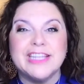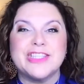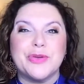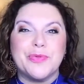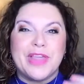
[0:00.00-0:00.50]

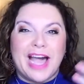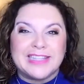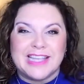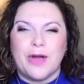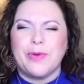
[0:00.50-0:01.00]
So
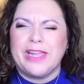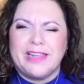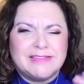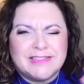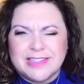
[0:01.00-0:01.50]
that's how
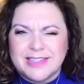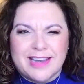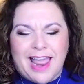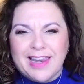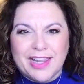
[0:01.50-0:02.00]
we just
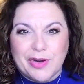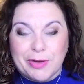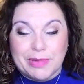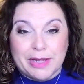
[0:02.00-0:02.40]
in Enneagram